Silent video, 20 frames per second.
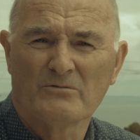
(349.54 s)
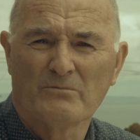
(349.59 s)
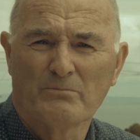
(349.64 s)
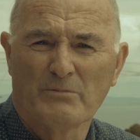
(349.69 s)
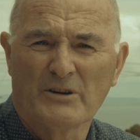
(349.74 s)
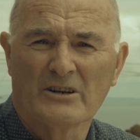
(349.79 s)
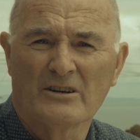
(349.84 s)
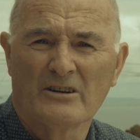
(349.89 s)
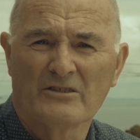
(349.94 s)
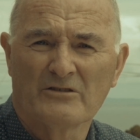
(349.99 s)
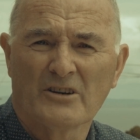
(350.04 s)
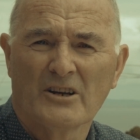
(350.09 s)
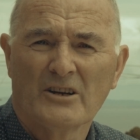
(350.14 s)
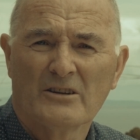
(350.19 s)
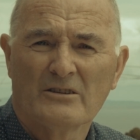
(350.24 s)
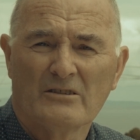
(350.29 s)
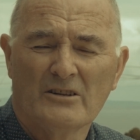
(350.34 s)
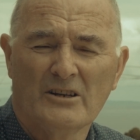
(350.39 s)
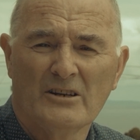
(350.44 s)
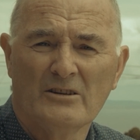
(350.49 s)
because
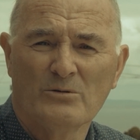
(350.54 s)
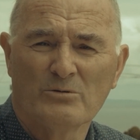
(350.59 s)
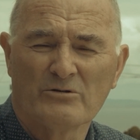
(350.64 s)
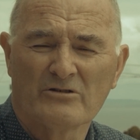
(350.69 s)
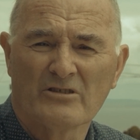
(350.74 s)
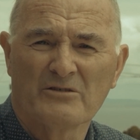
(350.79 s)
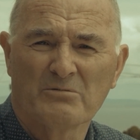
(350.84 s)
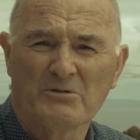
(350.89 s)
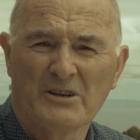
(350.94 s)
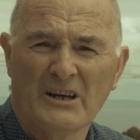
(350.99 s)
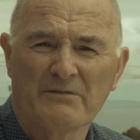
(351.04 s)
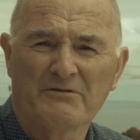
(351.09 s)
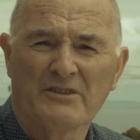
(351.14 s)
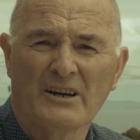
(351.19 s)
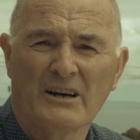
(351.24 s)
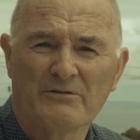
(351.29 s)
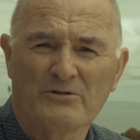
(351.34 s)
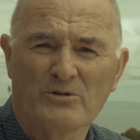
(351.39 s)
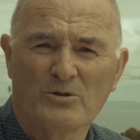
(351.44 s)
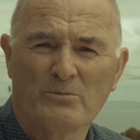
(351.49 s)
the EU says we have to
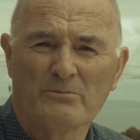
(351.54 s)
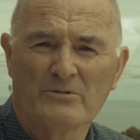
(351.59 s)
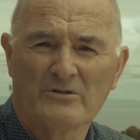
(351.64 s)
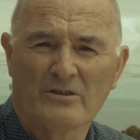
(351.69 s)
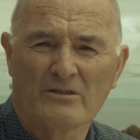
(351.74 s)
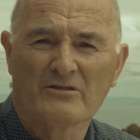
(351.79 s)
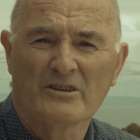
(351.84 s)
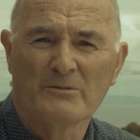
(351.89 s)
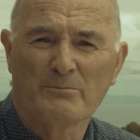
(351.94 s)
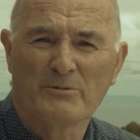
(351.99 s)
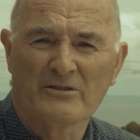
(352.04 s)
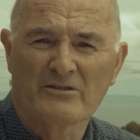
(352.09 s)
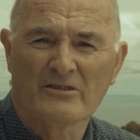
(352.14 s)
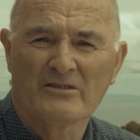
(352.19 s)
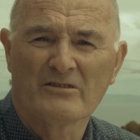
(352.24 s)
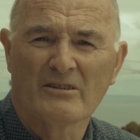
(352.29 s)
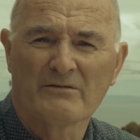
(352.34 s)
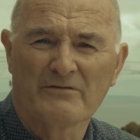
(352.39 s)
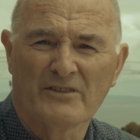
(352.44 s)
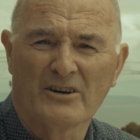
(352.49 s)
have some
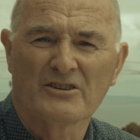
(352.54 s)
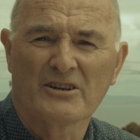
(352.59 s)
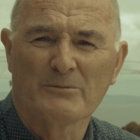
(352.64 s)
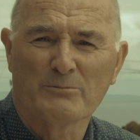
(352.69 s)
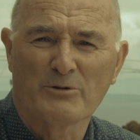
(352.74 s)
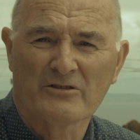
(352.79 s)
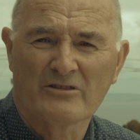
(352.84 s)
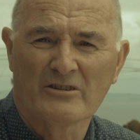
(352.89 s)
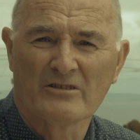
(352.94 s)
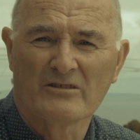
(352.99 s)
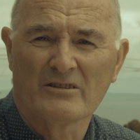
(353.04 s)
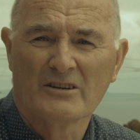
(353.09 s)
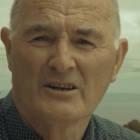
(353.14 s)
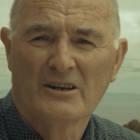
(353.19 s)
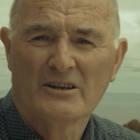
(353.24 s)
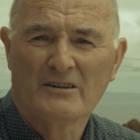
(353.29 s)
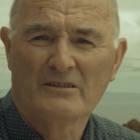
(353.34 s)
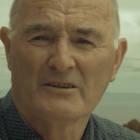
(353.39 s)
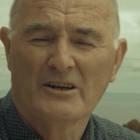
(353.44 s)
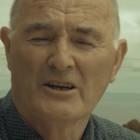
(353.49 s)
30% or 40%.
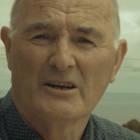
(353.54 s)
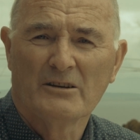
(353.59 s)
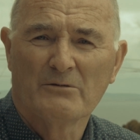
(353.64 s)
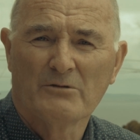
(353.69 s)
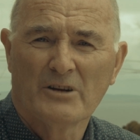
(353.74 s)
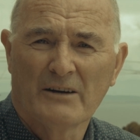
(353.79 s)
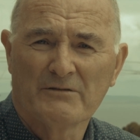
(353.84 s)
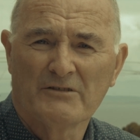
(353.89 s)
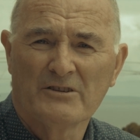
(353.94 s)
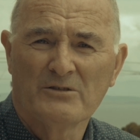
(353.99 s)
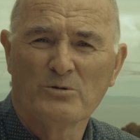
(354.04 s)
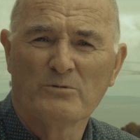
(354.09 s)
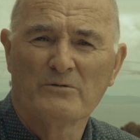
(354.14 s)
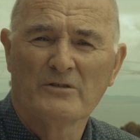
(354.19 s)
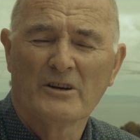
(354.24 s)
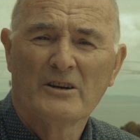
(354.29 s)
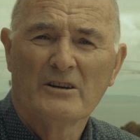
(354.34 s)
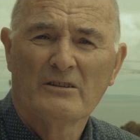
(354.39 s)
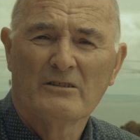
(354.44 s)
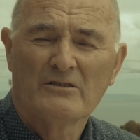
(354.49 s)
We have to do it
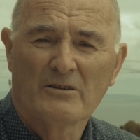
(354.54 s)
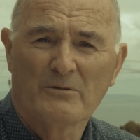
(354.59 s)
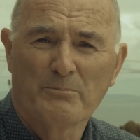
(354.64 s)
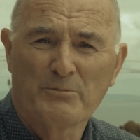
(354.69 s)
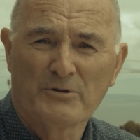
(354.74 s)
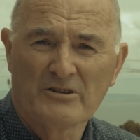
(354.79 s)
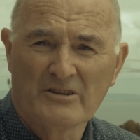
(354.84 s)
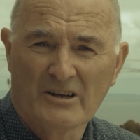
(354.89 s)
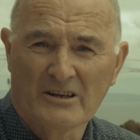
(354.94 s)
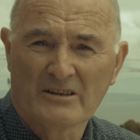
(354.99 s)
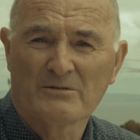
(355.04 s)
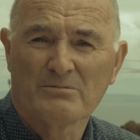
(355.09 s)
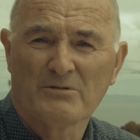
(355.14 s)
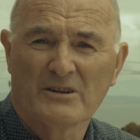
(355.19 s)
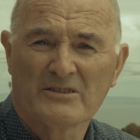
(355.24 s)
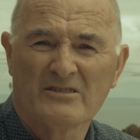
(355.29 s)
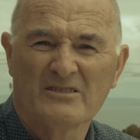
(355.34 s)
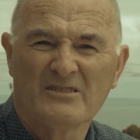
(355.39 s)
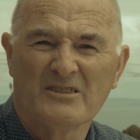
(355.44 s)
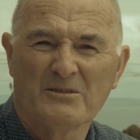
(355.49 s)
to protect
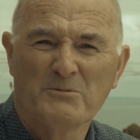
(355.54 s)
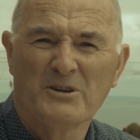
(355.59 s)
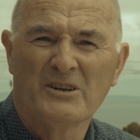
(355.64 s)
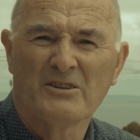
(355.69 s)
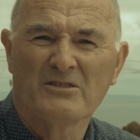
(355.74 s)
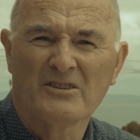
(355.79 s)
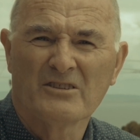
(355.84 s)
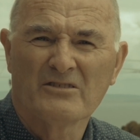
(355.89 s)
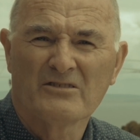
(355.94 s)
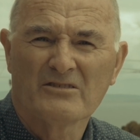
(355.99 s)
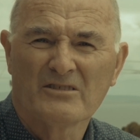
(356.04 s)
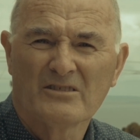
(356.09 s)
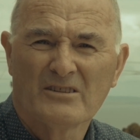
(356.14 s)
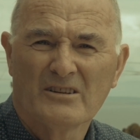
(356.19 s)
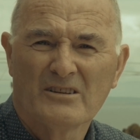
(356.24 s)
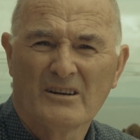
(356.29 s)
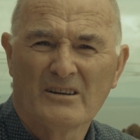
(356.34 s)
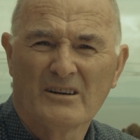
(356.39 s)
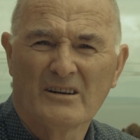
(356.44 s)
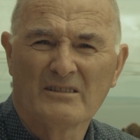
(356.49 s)
what's in them areas,
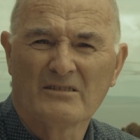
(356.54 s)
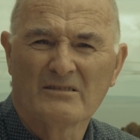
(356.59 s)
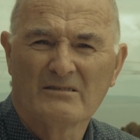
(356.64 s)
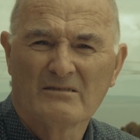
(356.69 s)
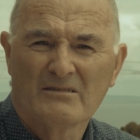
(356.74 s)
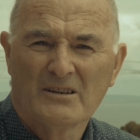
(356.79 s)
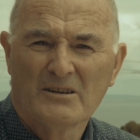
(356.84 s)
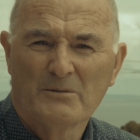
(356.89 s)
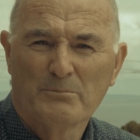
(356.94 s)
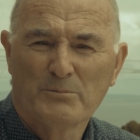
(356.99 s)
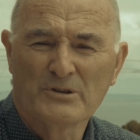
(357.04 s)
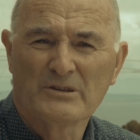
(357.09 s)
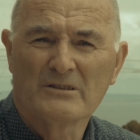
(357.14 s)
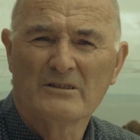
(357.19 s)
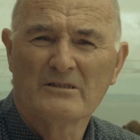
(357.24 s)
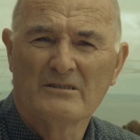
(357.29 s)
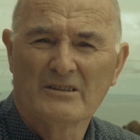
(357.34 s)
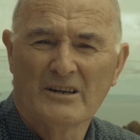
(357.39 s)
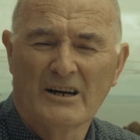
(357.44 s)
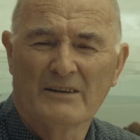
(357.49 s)
but
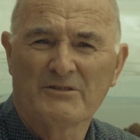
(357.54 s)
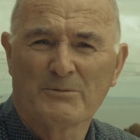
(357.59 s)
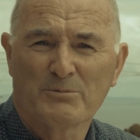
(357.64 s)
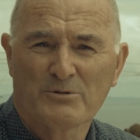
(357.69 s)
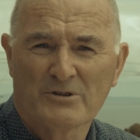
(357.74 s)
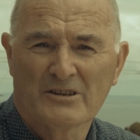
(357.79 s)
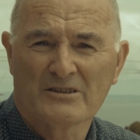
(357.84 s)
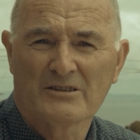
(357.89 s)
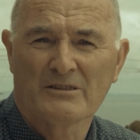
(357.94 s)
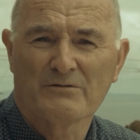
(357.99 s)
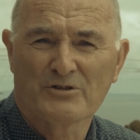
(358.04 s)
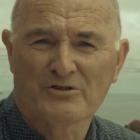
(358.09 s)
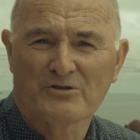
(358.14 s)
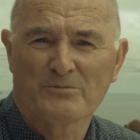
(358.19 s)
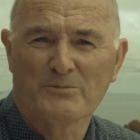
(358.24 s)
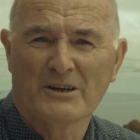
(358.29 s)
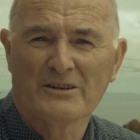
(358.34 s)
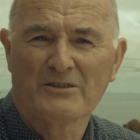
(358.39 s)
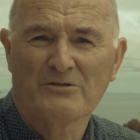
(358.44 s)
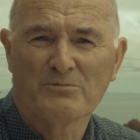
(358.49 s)
you have to protect the
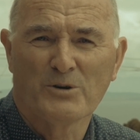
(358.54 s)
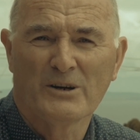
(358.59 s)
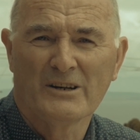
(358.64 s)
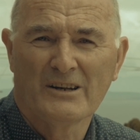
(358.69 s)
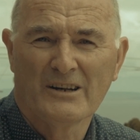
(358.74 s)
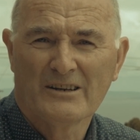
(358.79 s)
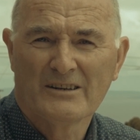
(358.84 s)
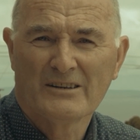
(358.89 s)
fisherman as well.